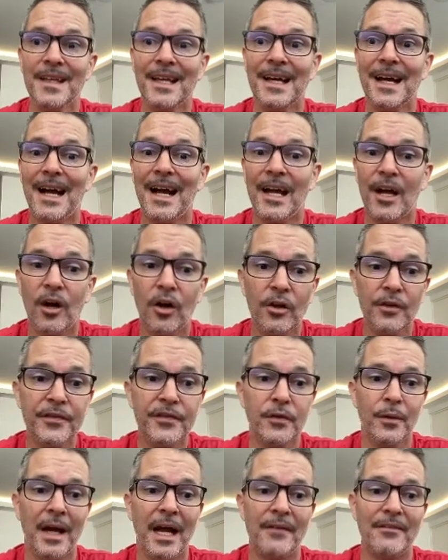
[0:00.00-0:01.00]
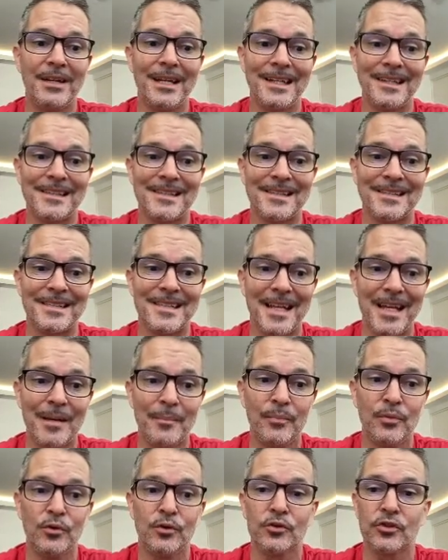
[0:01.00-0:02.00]
I also have an
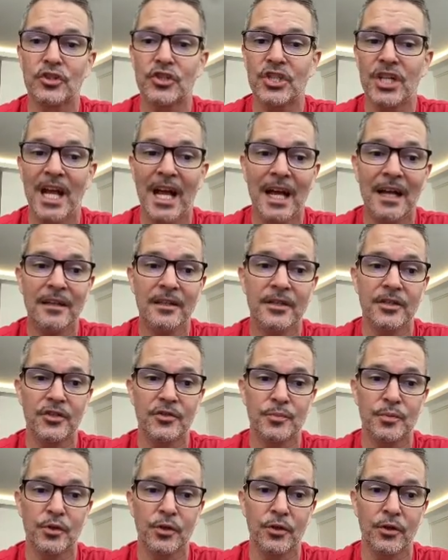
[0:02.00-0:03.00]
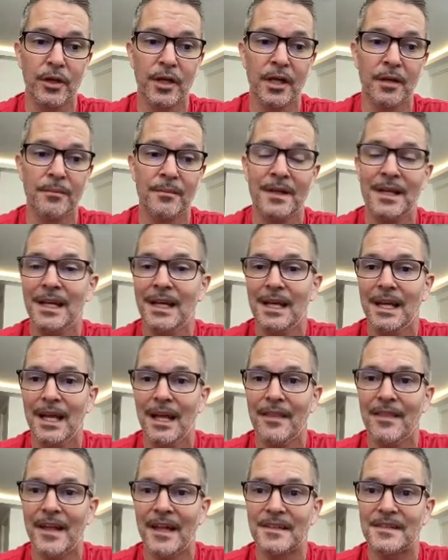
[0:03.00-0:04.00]
example challenge program
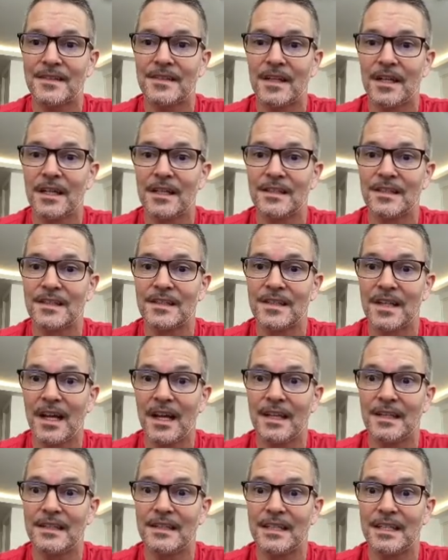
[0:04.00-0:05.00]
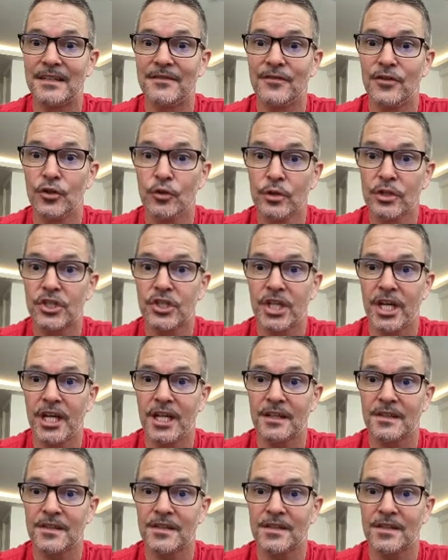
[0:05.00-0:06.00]
that's designed to give you a
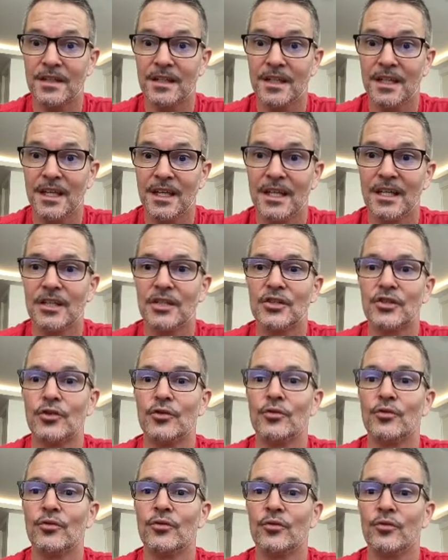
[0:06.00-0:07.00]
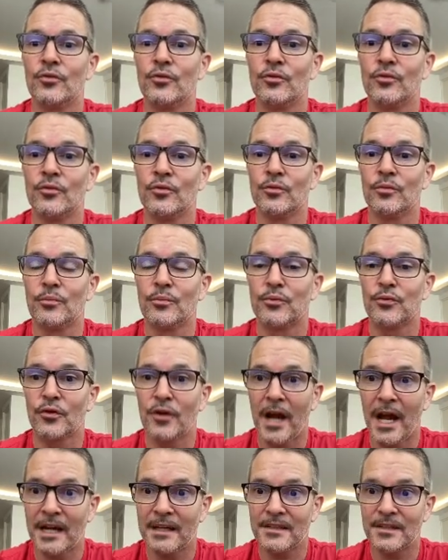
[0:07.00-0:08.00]
chance to
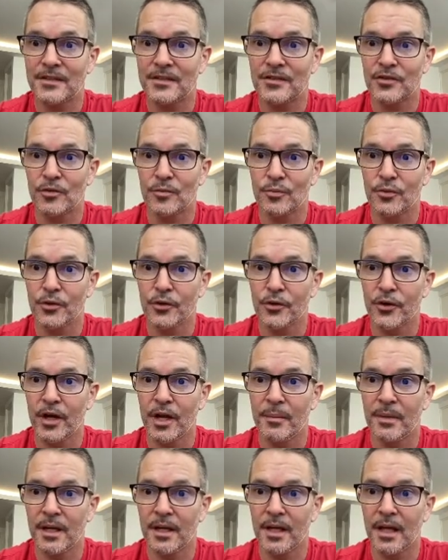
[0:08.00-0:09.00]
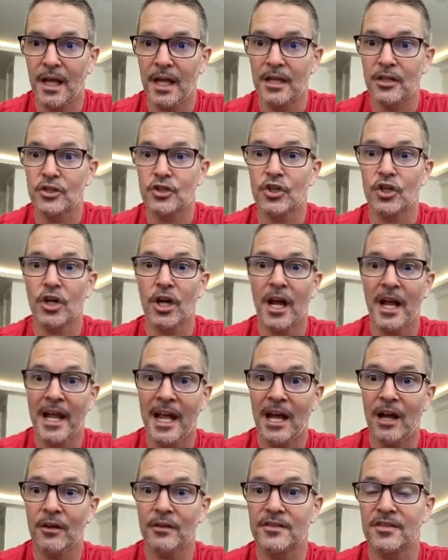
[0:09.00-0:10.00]
practice your programming and try
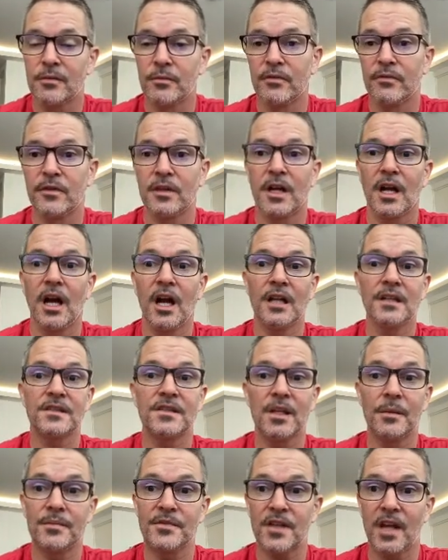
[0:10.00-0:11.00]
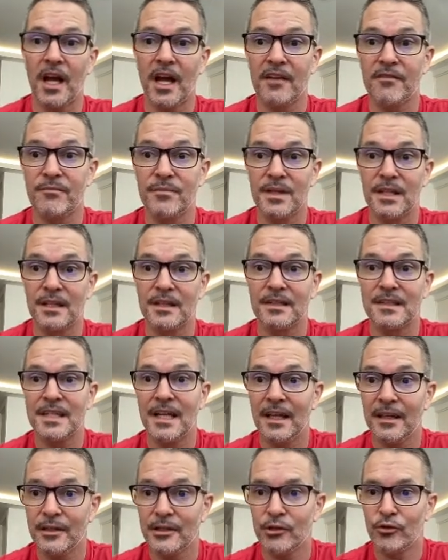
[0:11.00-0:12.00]
out some of the concepts I've been
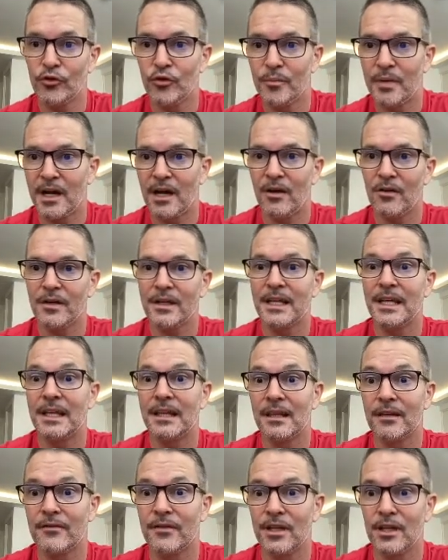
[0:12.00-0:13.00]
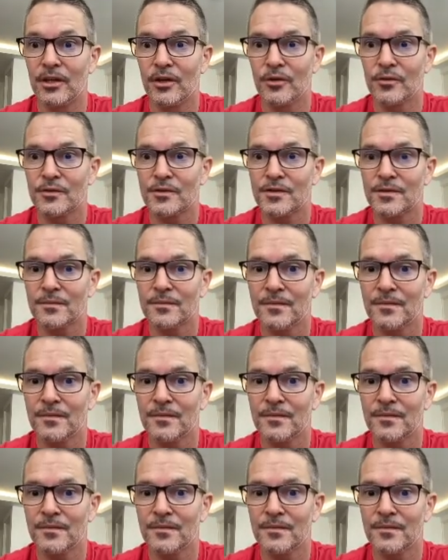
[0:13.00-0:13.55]
telling you about in the videos.